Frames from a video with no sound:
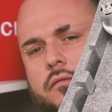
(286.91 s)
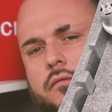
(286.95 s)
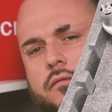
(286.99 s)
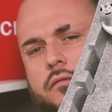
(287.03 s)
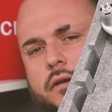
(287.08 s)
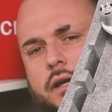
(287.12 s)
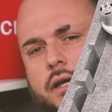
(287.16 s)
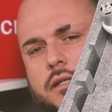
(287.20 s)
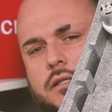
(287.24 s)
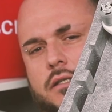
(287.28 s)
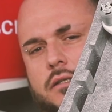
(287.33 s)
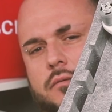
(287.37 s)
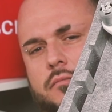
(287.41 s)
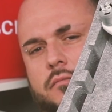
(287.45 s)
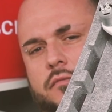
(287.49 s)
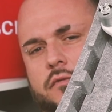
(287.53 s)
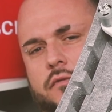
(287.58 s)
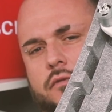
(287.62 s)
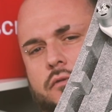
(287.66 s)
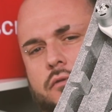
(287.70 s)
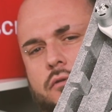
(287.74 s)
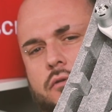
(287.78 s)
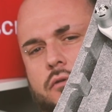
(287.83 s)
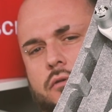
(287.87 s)
Phantom
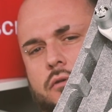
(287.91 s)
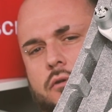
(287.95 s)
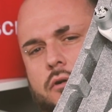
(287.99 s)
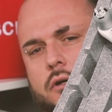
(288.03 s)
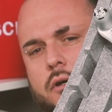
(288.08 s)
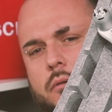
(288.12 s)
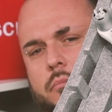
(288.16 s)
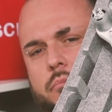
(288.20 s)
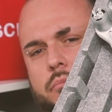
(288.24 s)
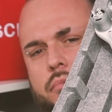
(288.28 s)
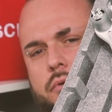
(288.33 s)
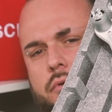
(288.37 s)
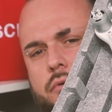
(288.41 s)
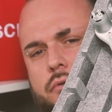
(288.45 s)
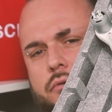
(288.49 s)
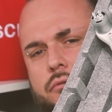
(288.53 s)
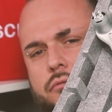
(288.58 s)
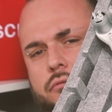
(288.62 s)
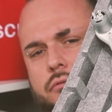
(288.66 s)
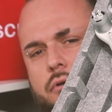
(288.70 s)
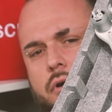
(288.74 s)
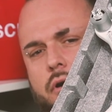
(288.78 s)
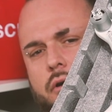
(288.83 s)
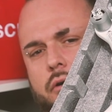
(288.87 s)
four
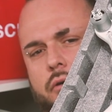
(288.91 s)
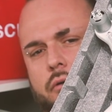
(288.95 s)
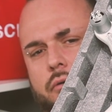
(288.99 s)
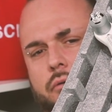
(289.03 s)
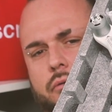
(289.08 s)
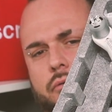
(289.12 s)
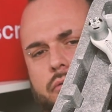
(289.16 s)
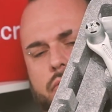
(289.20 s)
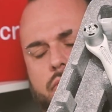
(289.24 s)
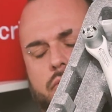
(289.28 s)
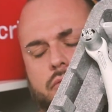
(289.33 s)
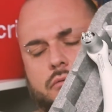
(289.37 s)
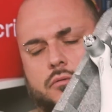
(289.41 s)
Pro.